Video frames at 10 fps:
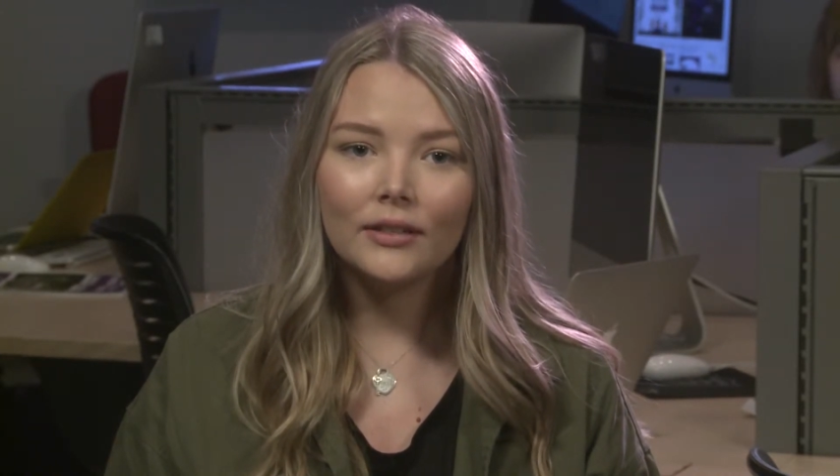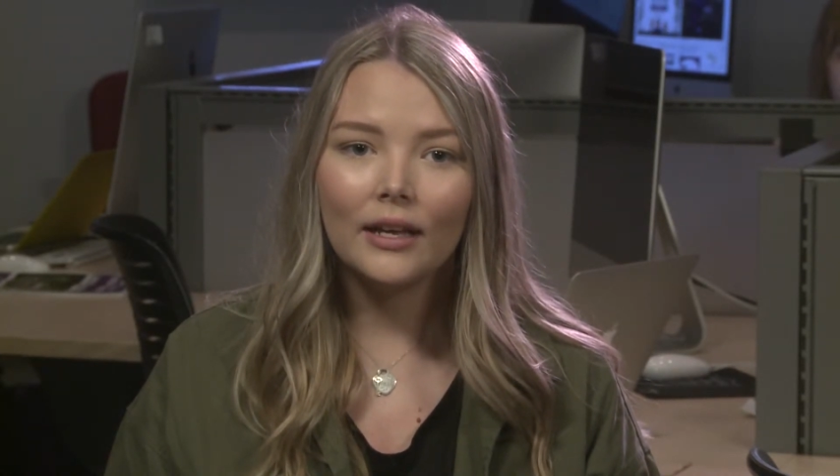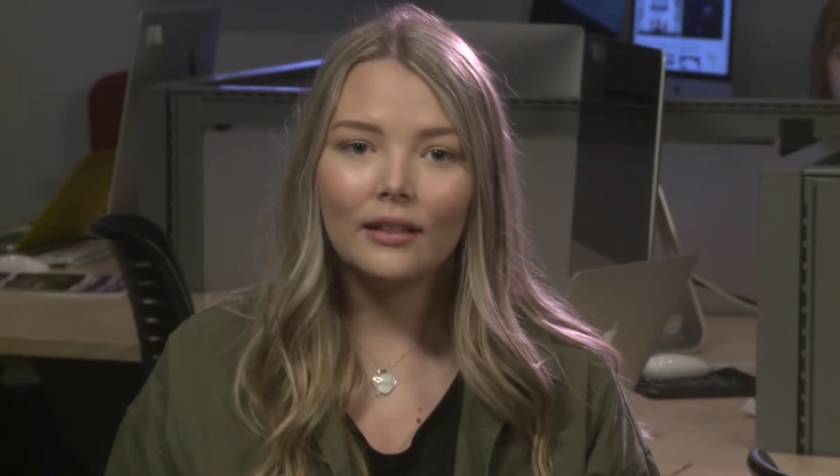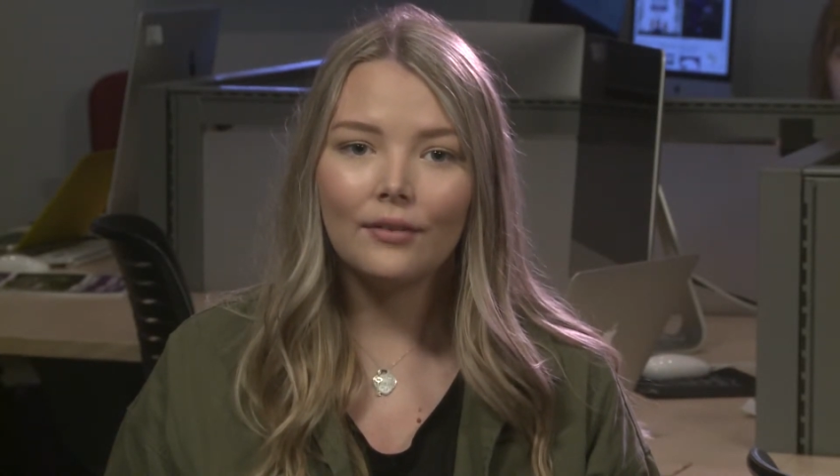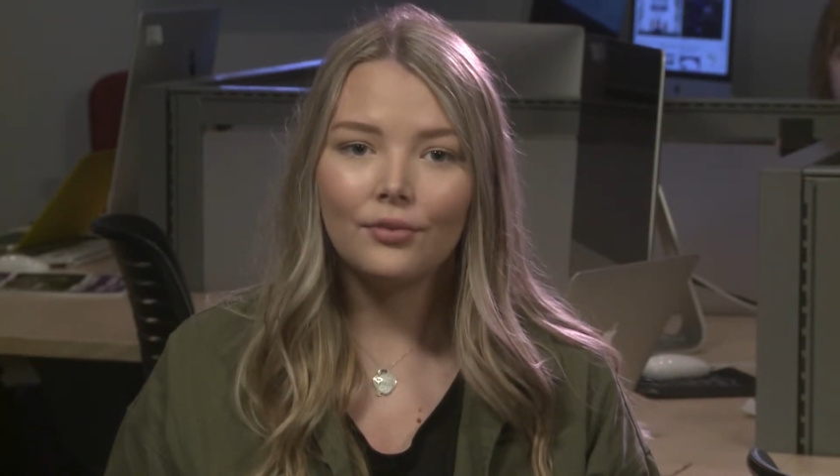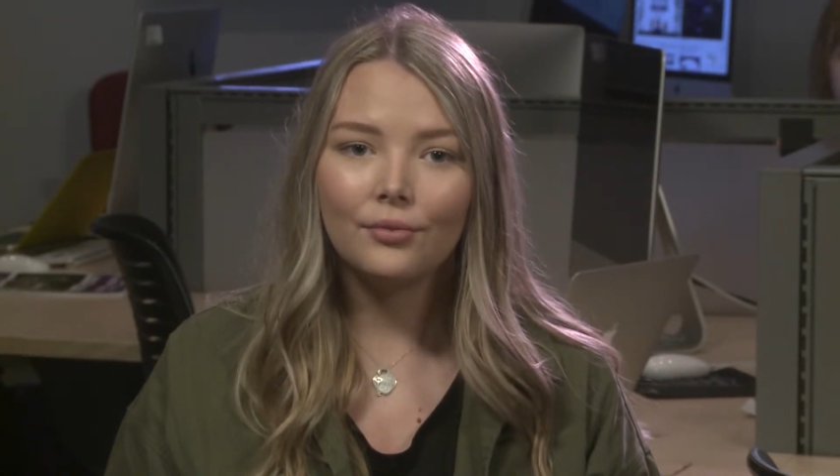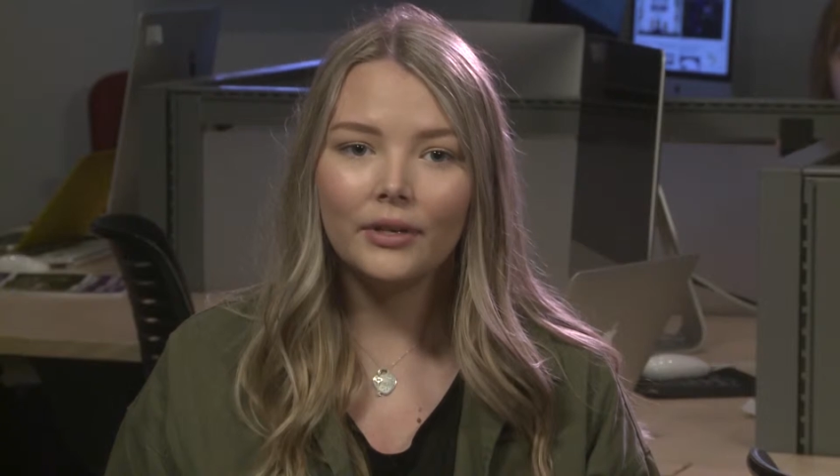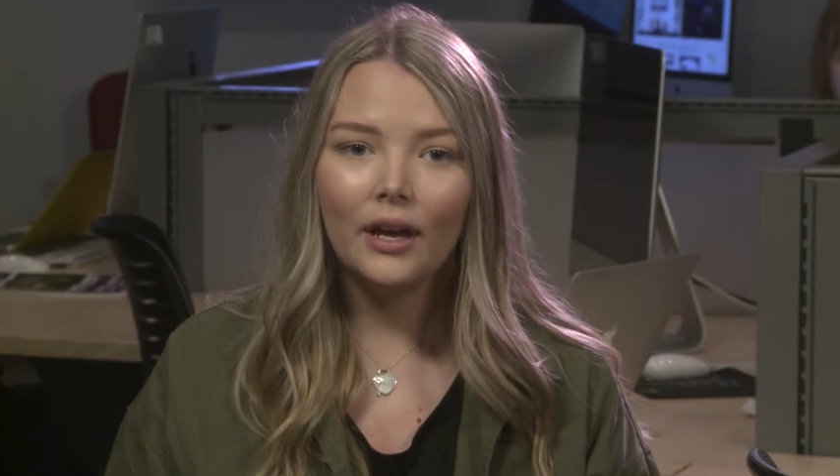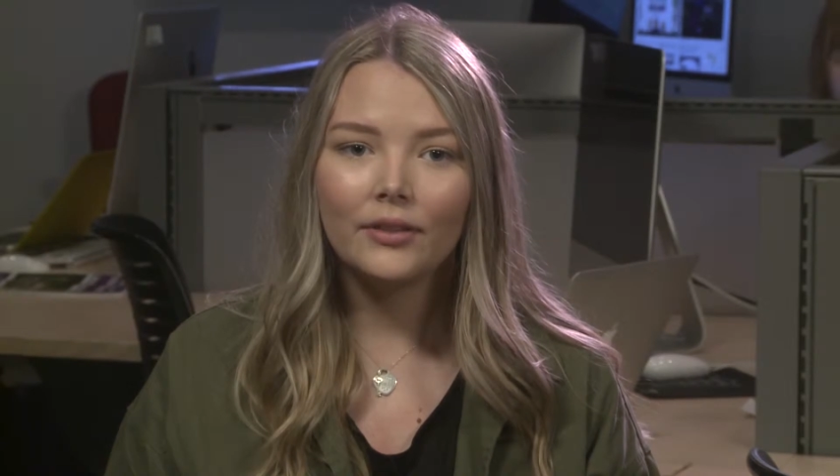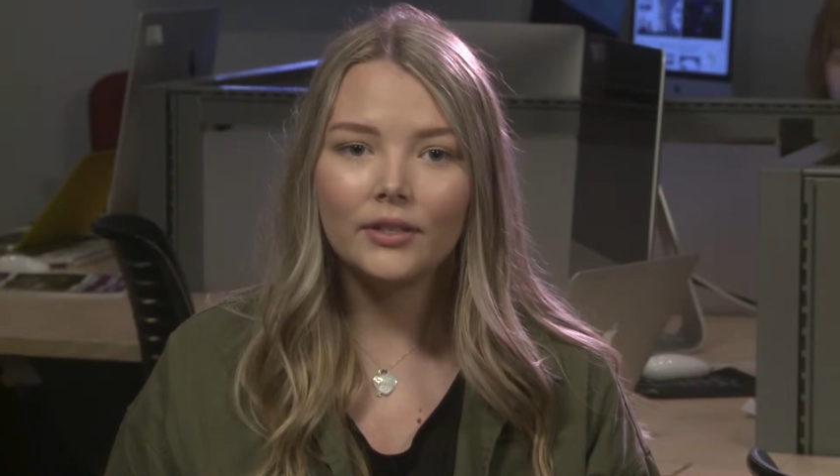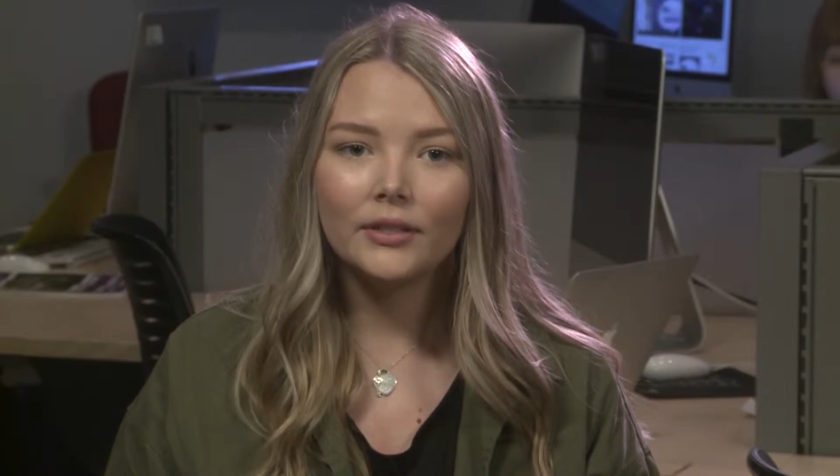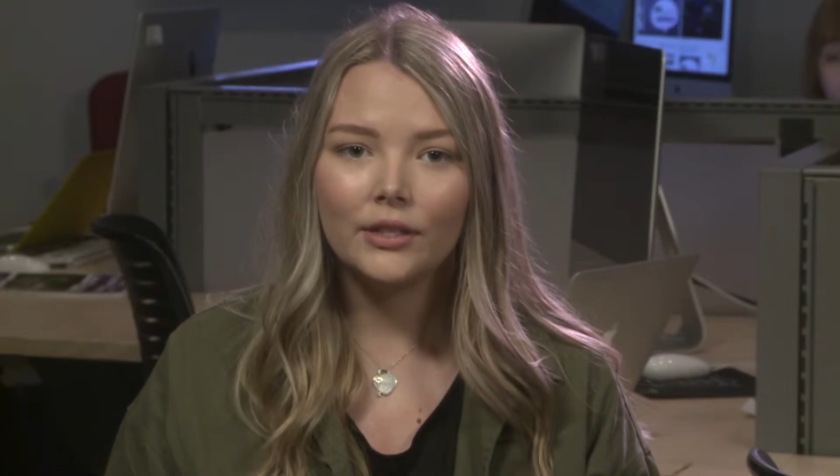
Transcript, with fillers: that left three others